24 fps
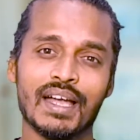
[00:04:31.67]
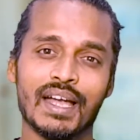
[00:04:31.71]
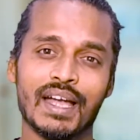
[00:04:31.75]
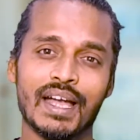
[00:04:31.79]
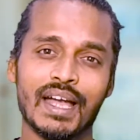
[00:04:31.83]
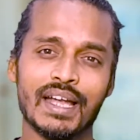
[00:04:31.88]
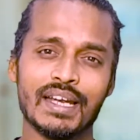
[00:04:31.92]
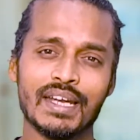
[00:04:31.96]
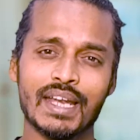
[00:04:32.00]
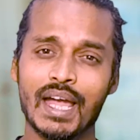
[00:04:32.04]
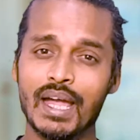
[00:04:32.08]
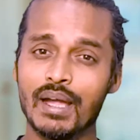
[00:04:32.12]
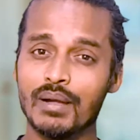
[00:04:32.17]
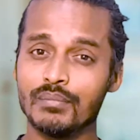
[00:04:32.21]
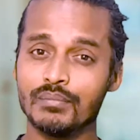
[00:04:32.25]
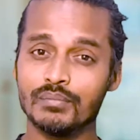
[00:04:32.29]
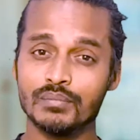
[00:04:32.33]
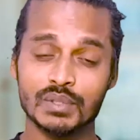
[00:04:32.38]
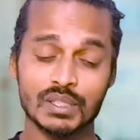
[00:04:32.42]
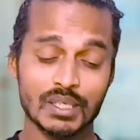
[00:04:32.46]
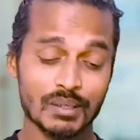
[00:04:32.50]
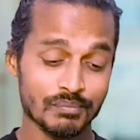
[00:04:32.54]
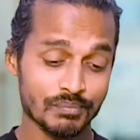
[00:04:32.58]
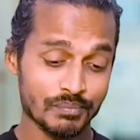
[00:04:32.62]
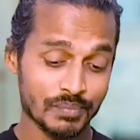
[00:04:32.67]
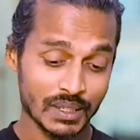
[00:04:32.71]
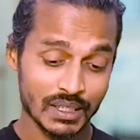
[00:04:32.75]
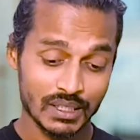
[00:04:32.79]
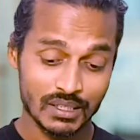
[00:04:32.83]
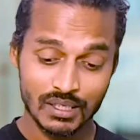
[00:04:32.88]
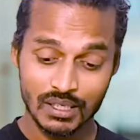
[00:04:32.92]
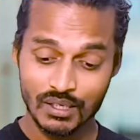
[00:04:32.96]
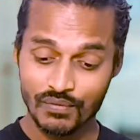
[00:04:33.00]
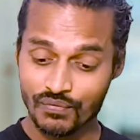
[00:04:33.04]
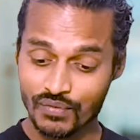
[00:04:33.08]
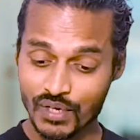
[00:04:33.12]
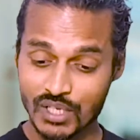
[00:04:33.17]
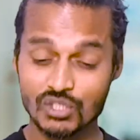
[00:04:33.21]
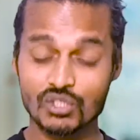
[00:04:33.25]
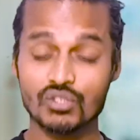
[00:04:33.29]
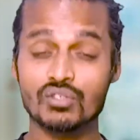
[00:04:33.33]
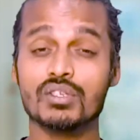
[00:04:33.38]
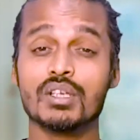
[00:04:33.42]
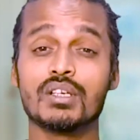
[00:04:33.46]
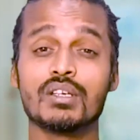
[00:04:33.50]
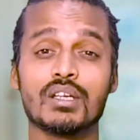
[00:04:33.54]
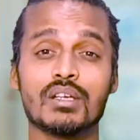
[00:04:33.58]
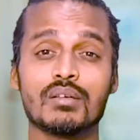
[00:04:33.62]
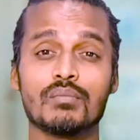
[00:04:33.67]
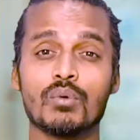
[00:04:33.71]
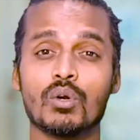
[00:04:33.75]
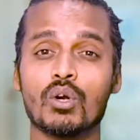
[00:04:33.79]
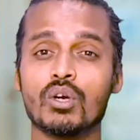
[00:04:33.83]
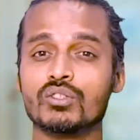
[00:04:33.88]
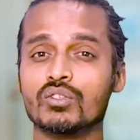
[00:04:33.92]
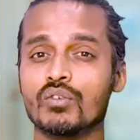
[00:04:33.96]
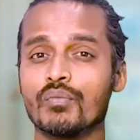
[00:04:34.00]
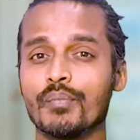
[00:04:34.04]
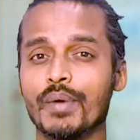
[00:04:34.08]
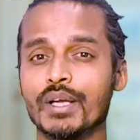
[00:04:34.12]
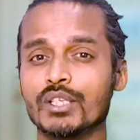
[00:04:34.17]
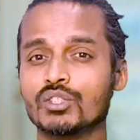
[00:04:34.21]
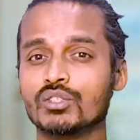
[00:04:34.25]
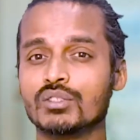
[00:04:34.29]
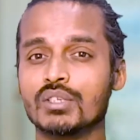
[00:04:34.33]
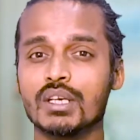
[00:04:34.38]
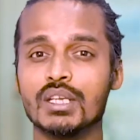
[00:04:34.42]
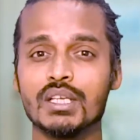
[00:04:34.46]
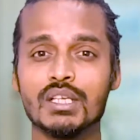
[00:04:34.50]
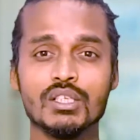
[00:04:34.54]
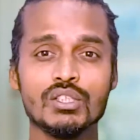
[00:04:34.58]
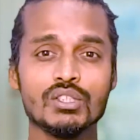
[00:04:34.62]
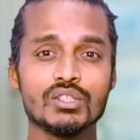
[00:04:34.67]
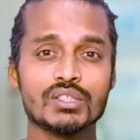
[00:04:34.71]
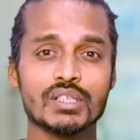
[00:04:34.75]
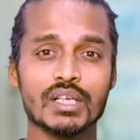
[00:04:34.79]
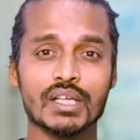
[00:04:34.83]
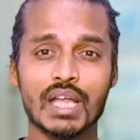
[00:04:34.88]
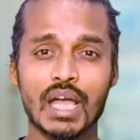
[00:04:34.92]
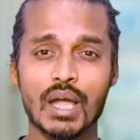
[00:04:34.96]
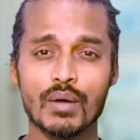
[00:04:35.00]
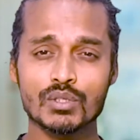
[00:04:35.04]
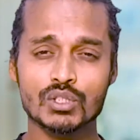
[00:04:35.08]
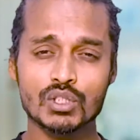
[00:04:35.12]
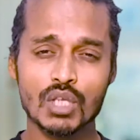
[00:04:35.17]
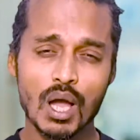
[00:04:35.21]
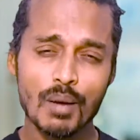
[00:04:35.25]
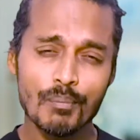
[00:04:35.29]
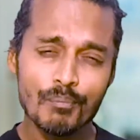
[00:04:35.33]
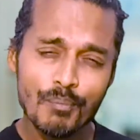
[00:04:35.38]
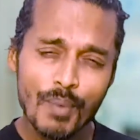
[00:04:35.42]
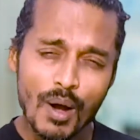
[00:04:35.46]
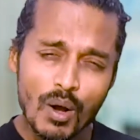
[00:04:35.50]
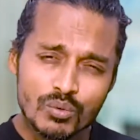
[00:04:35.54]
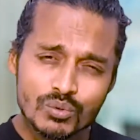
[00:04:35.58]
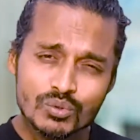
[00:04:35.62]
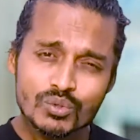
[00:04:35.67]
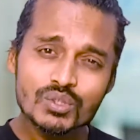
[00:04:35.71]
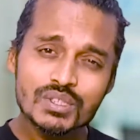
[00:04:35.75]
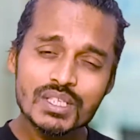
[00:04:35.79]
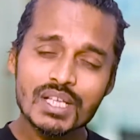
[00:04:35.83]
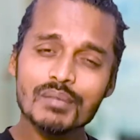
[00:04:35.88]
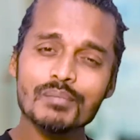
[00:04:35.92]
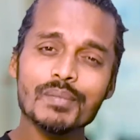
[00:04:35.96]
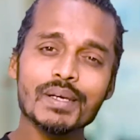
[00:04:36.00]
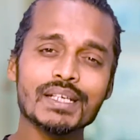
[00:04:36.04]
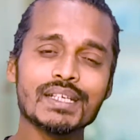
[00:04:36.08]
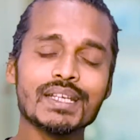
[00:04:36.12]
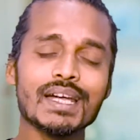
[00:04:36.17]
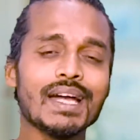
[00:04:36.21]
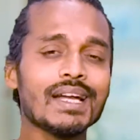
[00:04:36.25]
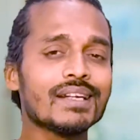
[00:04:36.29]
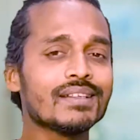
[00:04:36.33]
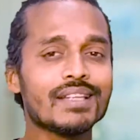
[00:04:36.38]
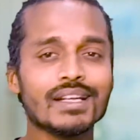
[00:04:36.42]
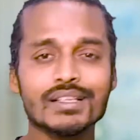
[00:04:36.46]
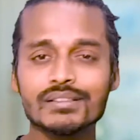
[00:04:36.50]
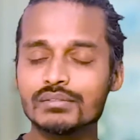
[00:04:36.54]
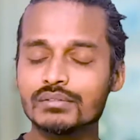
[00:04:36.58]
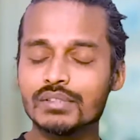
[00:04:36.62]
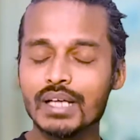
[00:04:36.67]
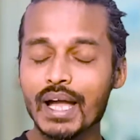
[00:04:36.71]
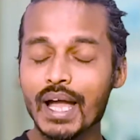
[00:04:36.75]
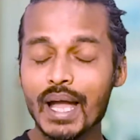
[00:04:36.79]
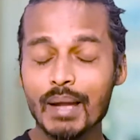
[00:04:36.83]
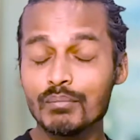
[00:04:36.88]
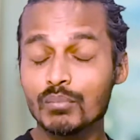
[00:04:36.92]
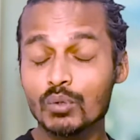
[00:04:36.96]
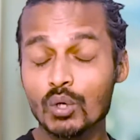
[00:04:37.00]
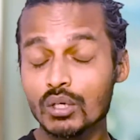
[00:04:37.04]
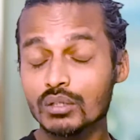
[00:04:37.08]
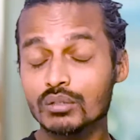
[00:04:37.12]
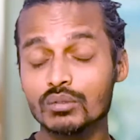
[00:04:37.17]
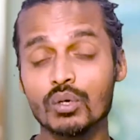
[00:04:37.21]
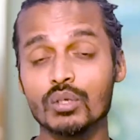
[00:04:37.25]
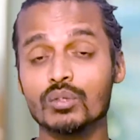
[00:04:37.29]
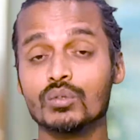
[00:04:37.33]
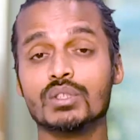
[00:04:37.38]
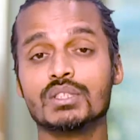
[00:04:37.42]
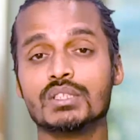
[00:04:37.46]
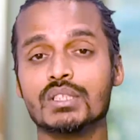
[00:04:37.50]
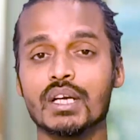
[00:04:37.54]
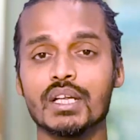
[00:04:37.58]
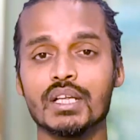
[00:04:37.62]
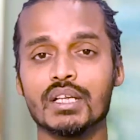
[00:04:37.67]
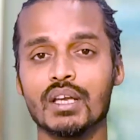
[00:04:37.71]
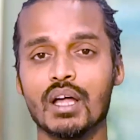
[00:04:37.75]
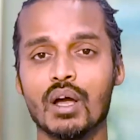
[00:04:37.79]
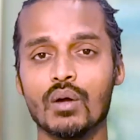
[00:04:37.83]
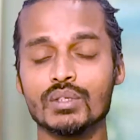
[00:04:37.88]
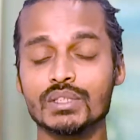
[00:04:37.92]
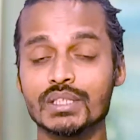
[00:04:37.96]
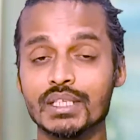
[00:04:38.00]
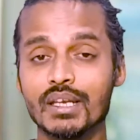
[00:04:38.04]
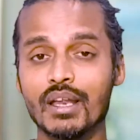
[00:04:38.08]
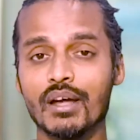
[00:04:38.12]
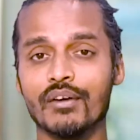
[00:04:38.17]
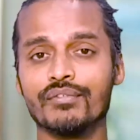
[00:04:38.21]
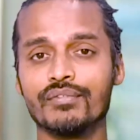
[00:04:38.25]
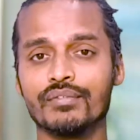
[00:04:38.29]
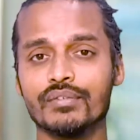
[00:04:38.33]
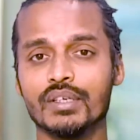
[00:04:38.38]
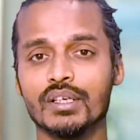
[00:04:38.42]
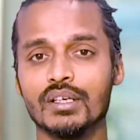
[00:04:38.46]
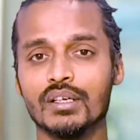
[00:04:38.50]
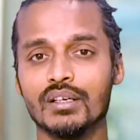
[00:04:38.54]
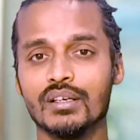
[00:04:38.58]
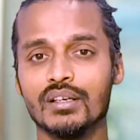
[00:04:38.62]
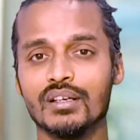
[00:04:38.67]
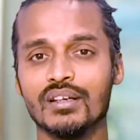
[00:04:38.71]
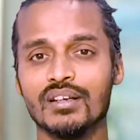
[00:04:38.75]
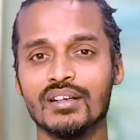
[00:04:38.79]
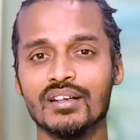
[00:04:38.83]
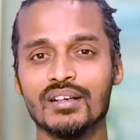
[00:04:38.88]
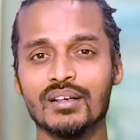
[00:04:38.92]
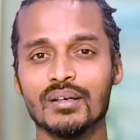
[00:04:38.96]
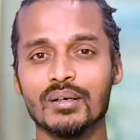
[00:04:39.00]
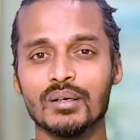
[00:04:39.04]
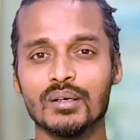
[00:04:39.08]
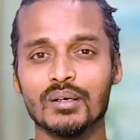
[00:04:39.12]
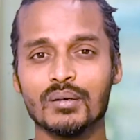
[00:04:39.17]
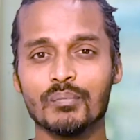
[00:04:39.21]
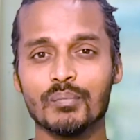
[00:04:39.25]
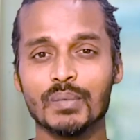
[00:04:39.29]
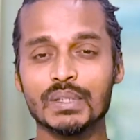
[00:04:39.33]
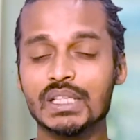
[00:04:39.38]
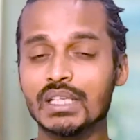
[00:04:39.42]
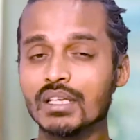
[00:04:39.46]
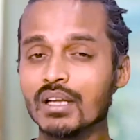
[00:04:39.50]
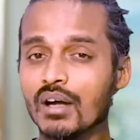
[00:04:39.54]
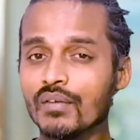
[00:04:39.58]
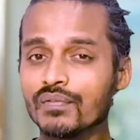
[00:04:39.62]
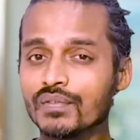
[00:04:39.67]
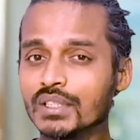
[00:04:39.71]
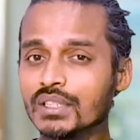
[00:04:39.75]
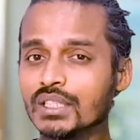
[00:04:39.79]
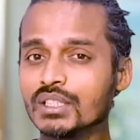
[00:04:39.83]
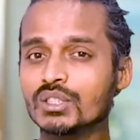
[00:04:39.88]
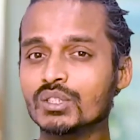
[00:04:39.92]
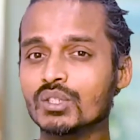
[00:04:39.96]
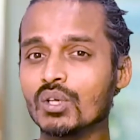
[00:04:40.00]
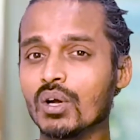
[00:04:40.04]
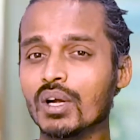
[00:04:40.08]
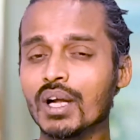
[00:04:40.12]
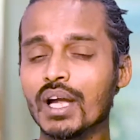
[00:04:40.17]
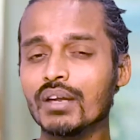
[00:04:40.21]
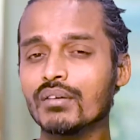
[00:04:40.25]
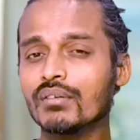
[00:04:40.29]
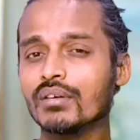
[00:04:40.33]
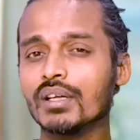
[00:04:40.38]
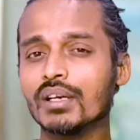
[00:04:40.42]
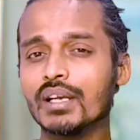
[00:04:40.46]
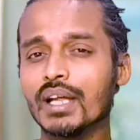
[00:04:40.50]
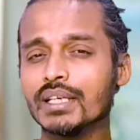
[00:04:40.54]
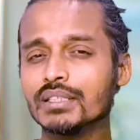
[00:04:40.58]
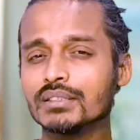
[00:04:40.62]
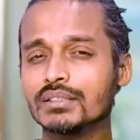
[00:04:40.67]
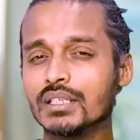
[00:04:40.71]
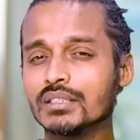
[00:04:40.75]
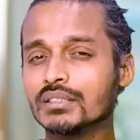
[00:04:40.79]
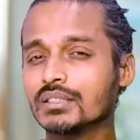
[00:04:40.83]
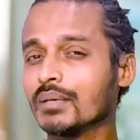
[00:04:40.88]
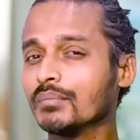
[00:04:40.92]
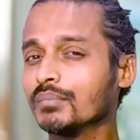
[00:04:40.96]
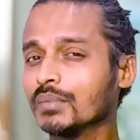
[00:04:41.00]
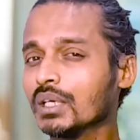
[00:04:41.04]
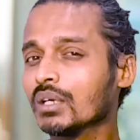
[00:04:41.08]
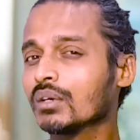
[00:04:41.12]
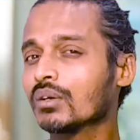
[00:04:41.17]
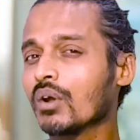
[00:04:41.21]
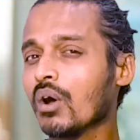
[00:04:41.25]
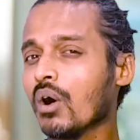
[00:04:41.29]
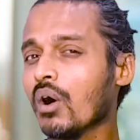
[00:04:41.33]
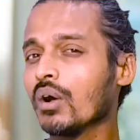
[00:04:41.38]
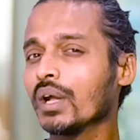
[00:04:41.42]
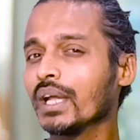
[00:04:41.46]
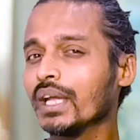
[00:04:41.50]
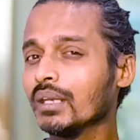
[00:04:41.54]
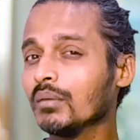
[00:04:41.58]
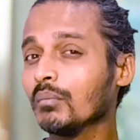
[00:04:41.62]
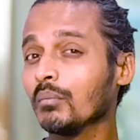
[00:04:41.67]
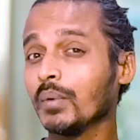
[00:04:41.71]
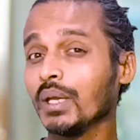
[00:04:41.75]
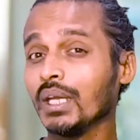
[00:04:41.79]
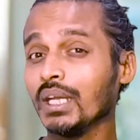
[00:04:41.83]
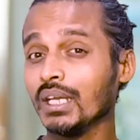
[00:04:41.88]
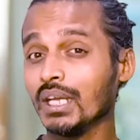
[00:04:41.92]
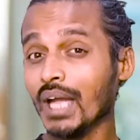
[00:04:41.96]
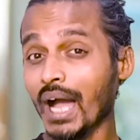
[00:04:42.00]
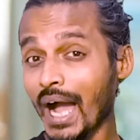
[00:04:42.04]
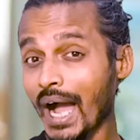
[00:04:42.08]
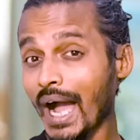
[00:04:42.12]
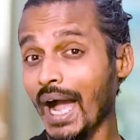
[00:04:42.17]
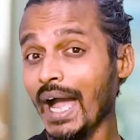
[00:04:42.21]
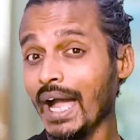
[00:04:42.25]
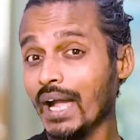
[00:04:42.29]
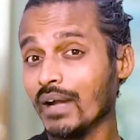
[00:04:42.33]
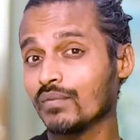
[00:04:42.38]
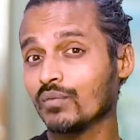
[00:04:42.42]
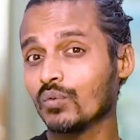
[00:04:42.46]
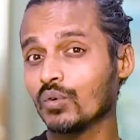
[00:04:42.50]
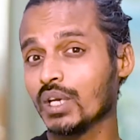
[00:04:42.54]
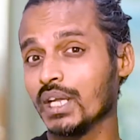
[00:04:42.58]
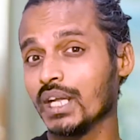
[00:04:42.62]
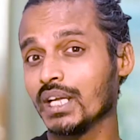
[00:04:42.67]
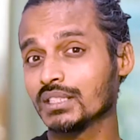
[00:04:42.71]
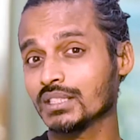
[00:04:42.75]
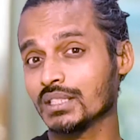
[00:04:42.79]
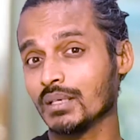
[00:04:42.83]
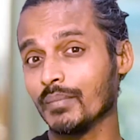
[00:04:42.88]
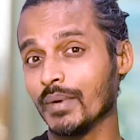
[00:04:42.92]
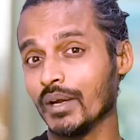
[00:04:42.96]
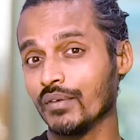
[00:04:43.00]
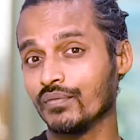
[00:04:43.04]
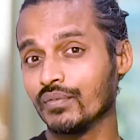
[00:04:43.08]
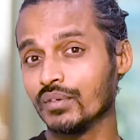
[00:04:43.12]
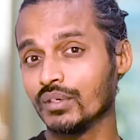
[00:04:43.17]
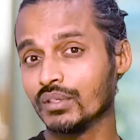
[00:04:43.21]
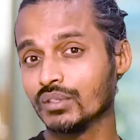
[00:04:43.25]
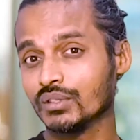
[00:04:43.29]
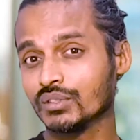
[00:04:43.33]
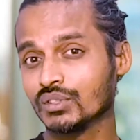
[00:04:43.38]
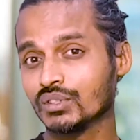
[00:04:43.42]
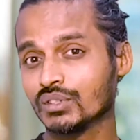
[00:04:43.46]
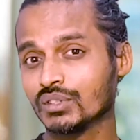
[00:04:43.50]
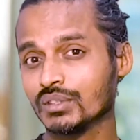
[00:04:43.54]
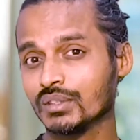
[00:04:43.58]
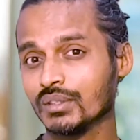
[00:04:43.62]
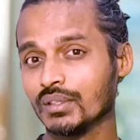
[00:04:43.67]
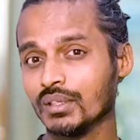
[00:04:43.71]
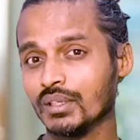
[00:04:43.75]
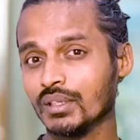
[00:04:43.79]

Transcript: And I'm completely frustrated because of my studies, and I was about to tell my dad that I'm not going to study now, it's enough. But then after this talk I realized there's something wrong in me. I have to take some efforts.